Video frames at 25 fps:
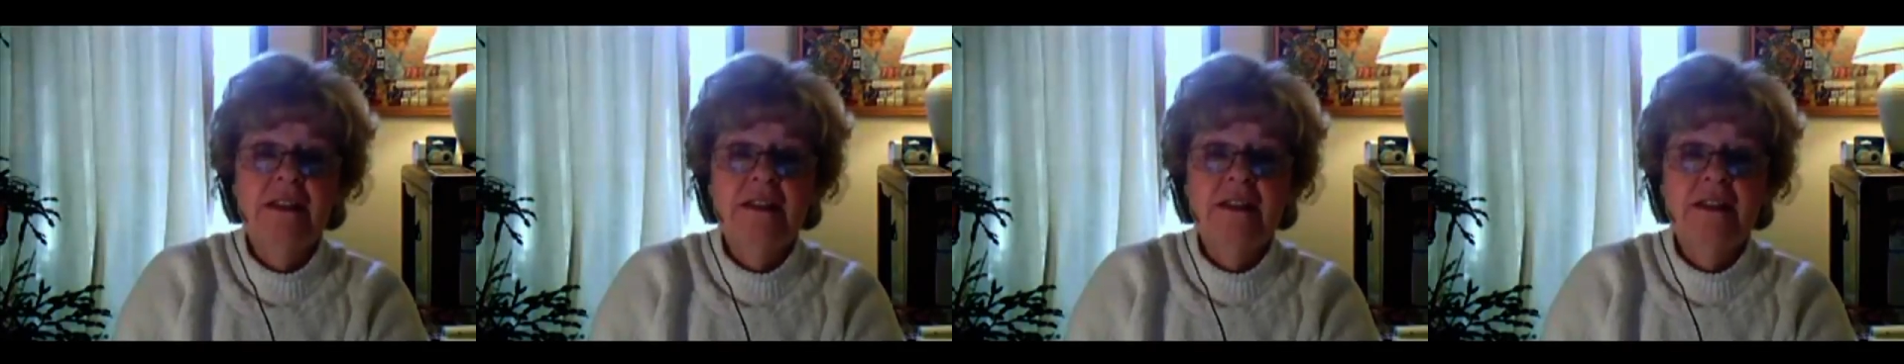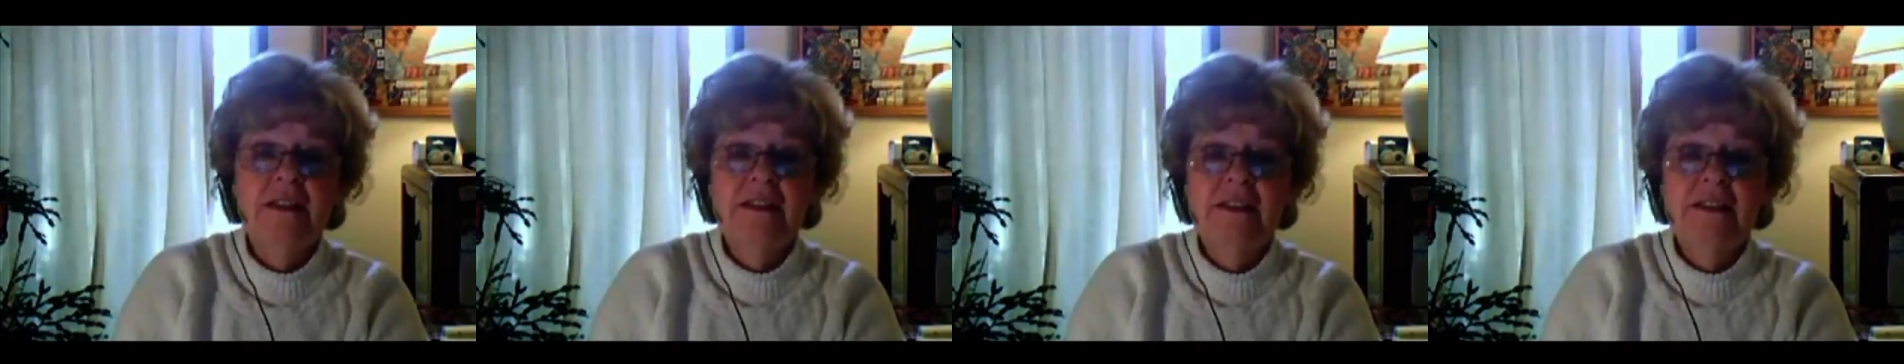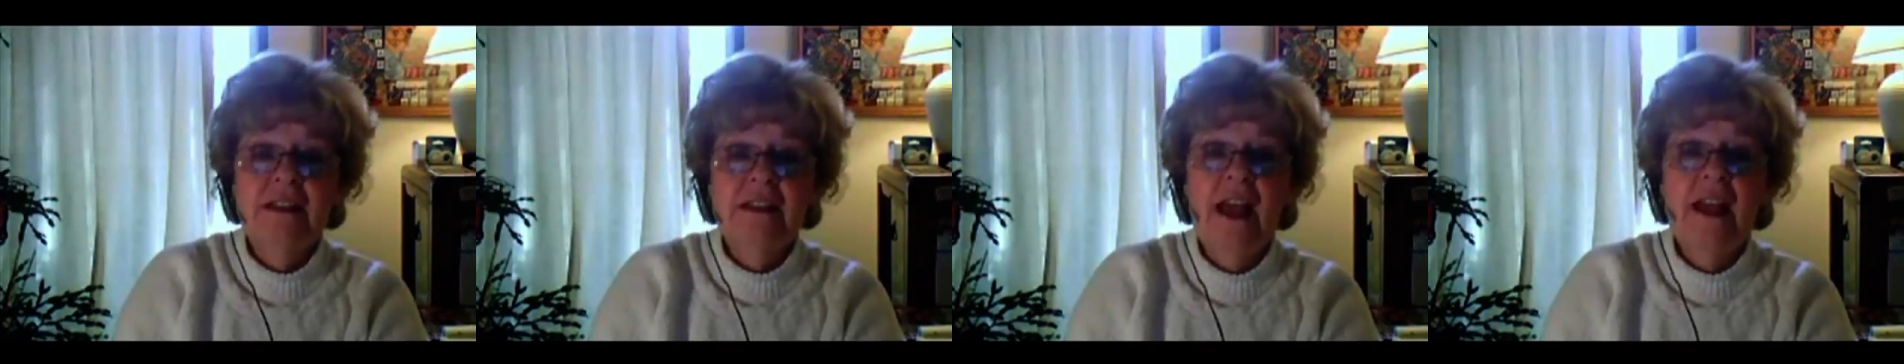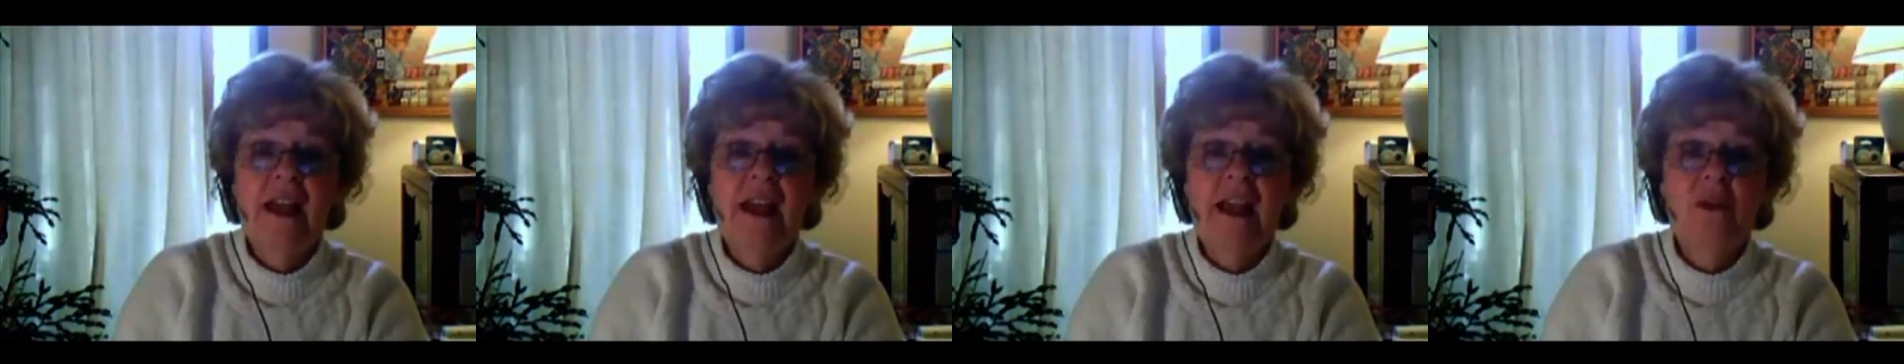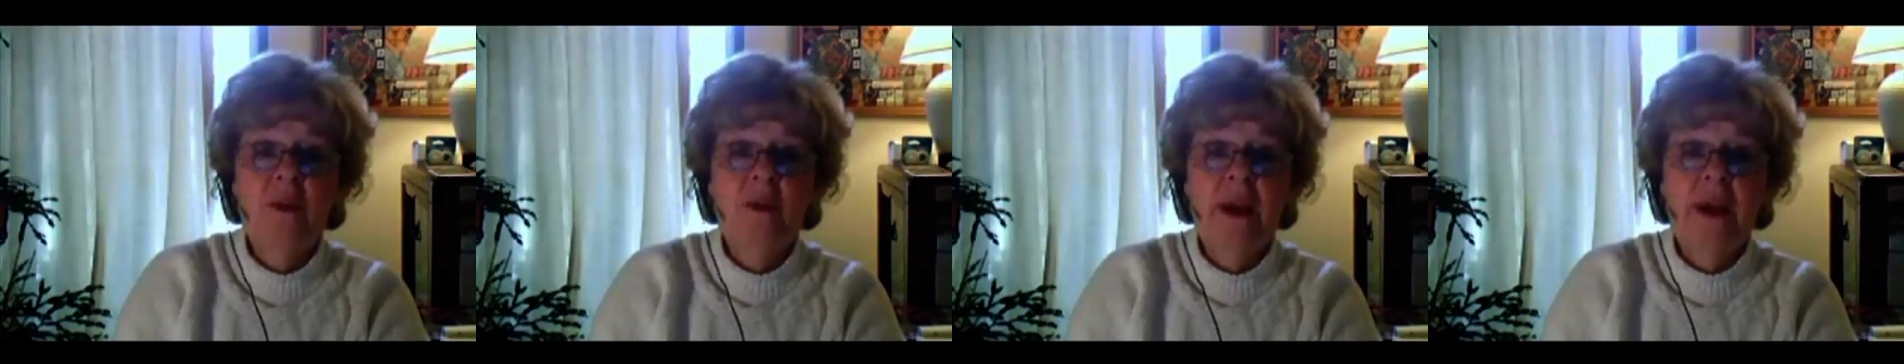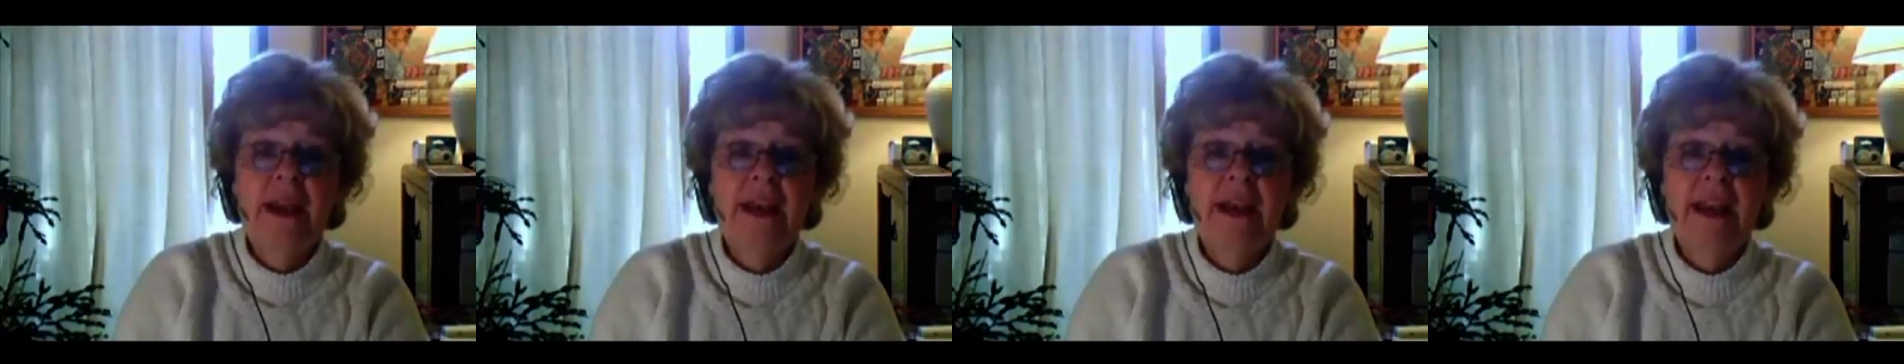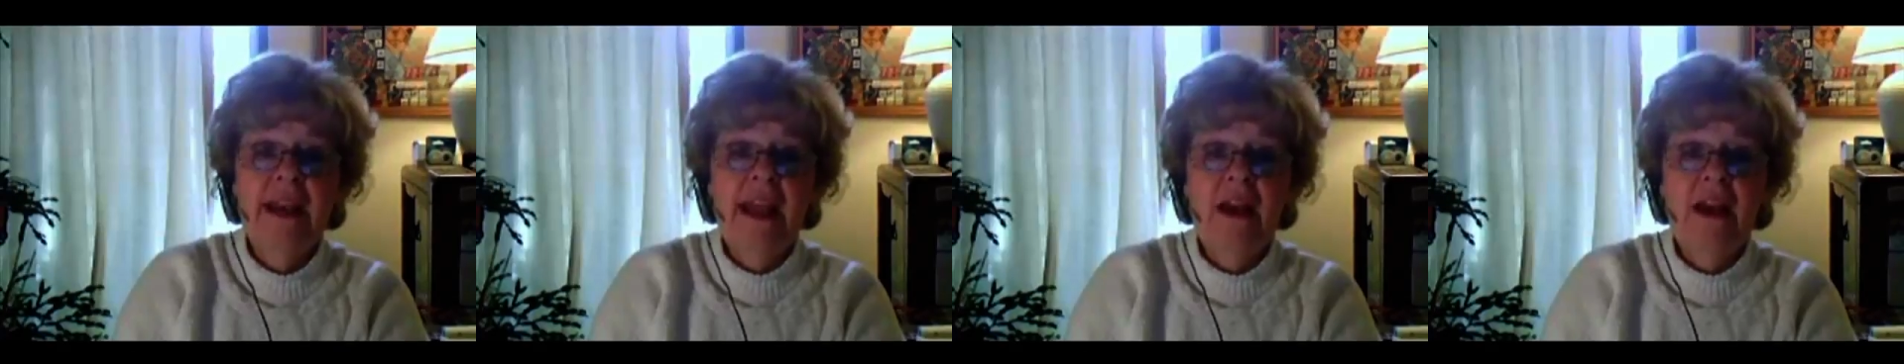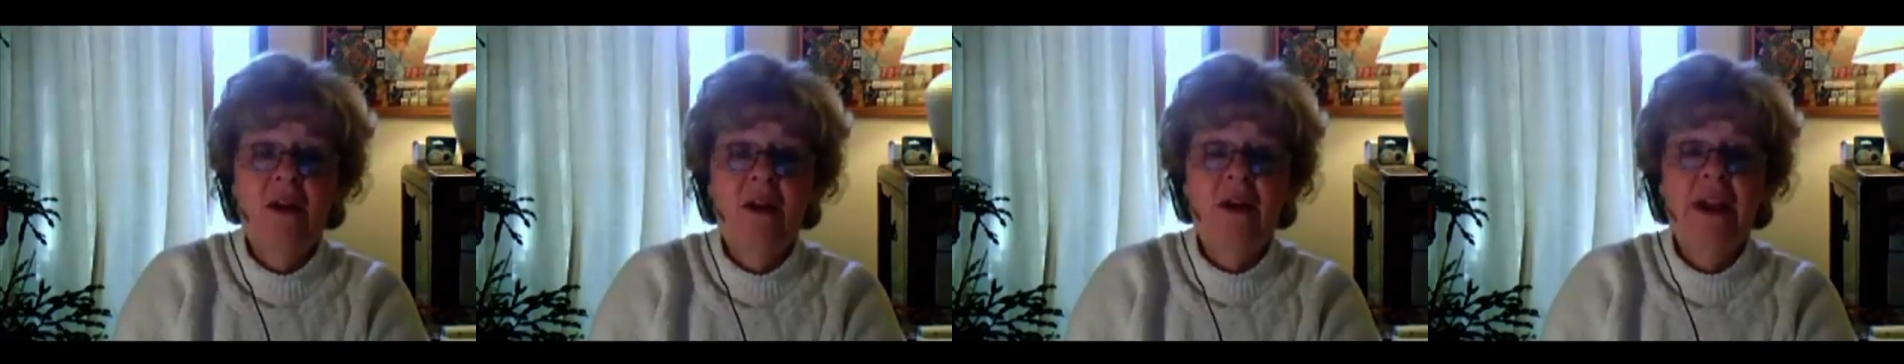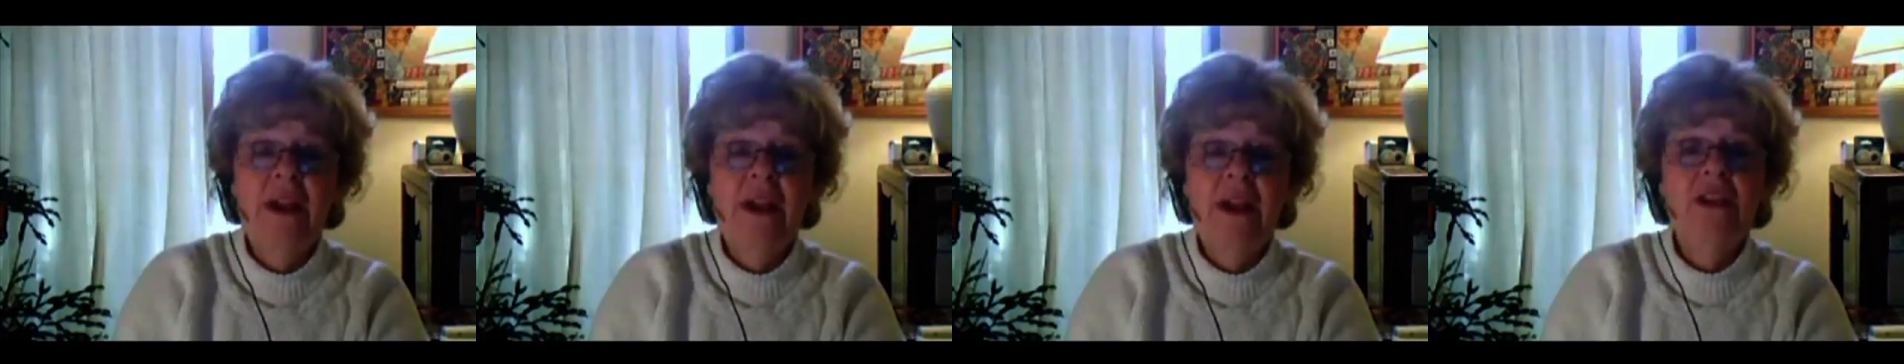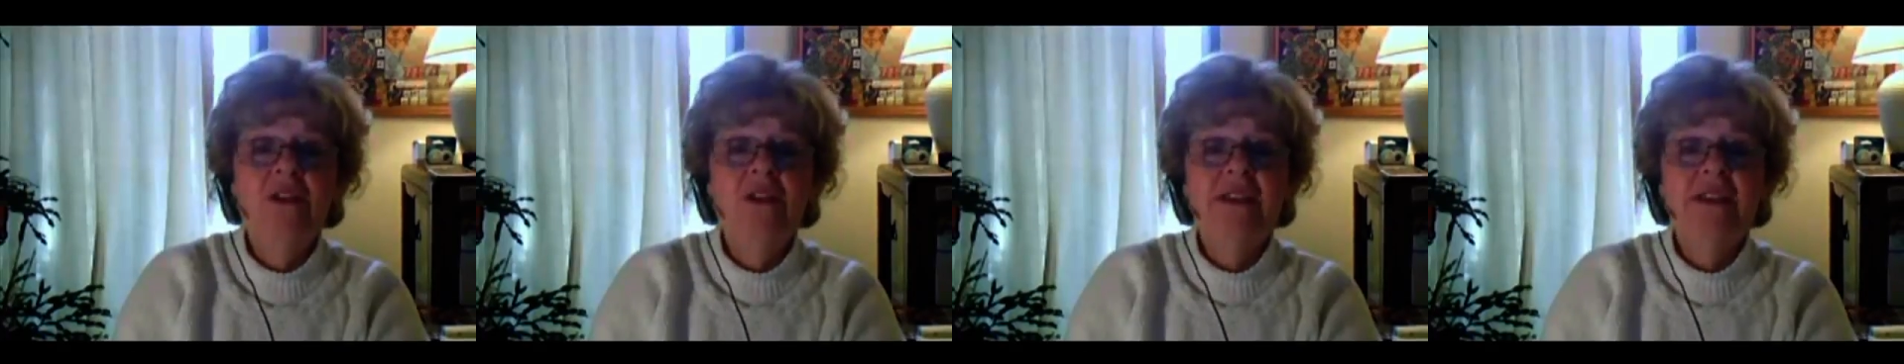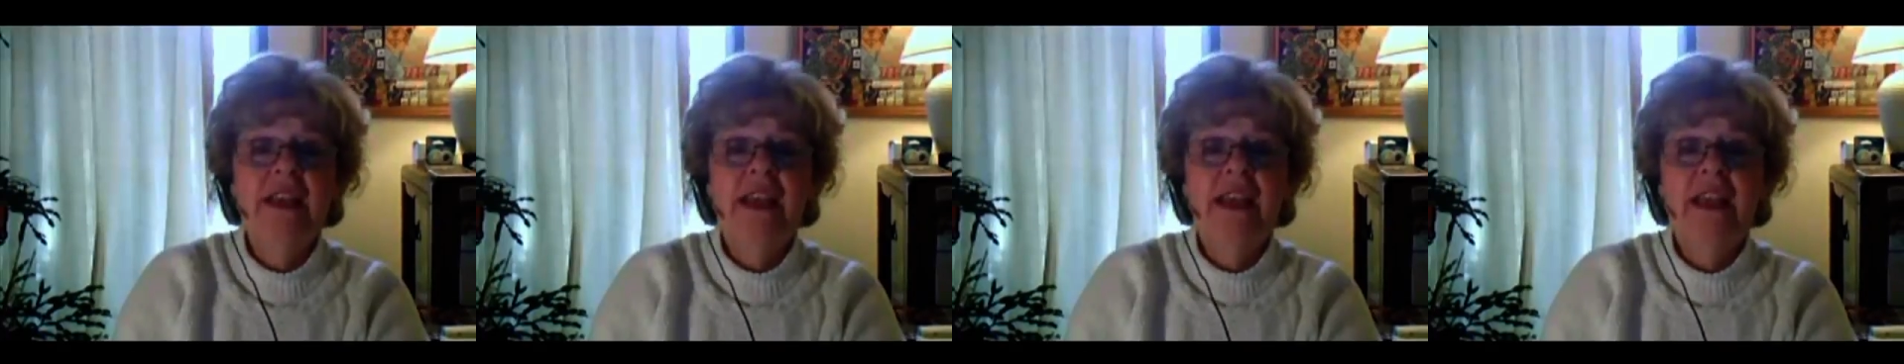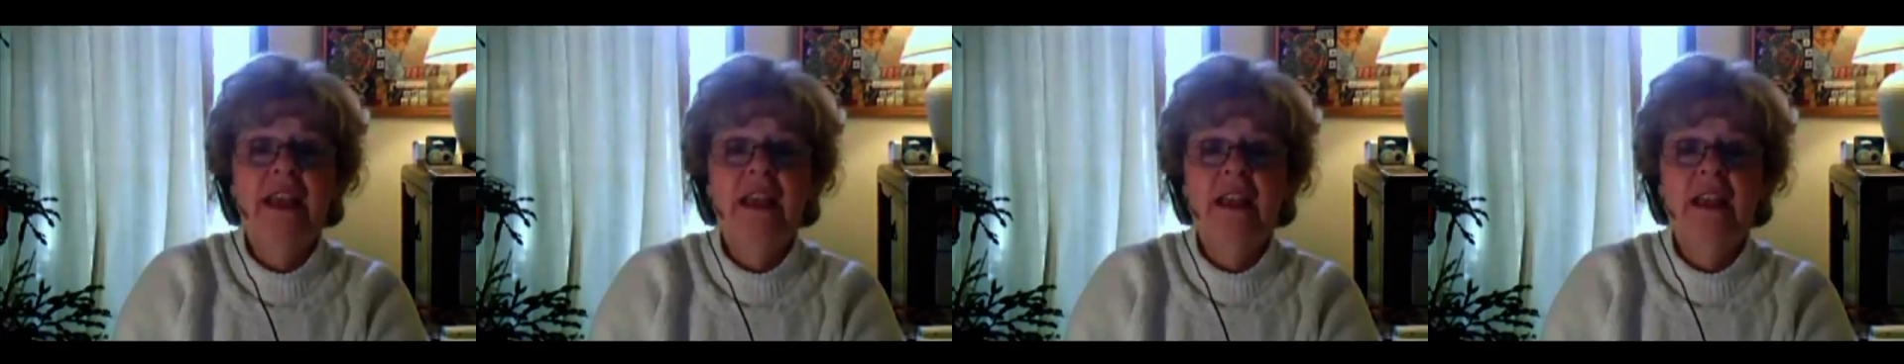style right now, and you
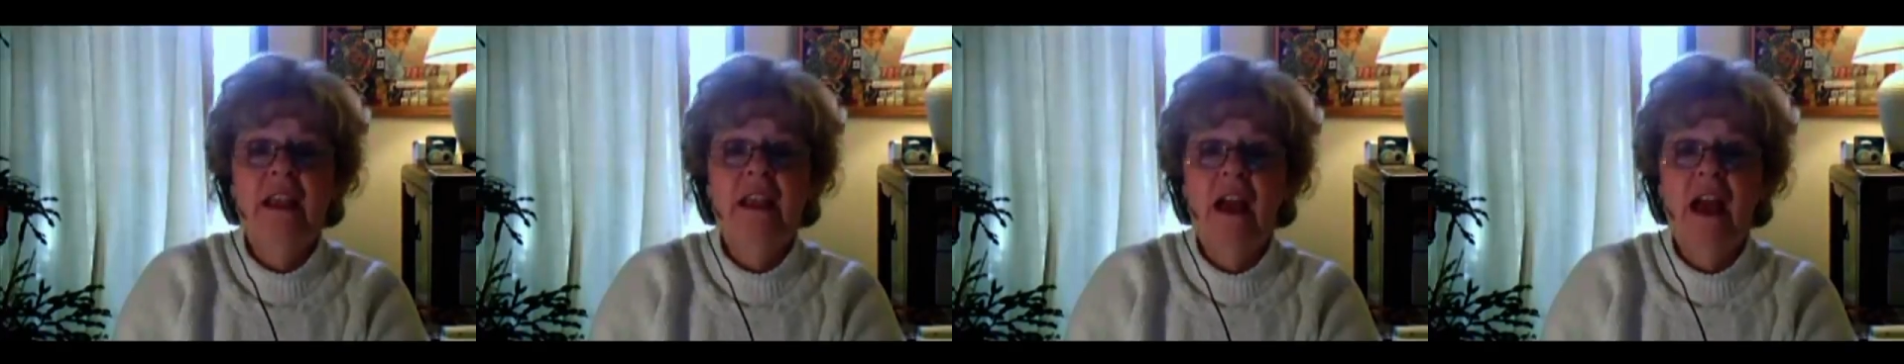say,